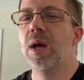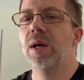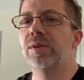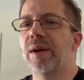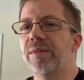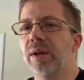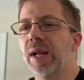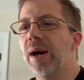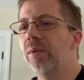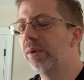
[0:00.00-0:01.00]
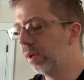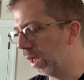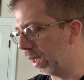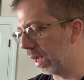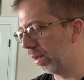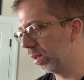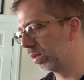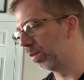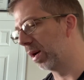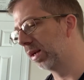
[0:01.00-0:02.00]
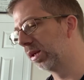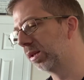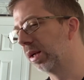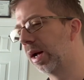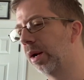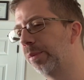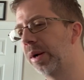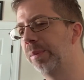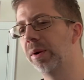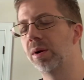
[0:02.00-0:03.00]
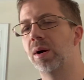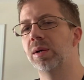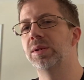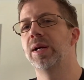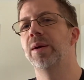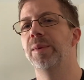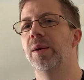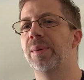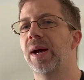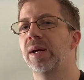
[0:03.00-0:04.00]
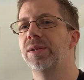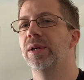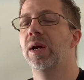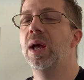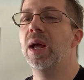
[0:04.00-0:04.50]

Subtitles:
so I've done that one, and now here's the process on how to prep your cards, get them in the packaging,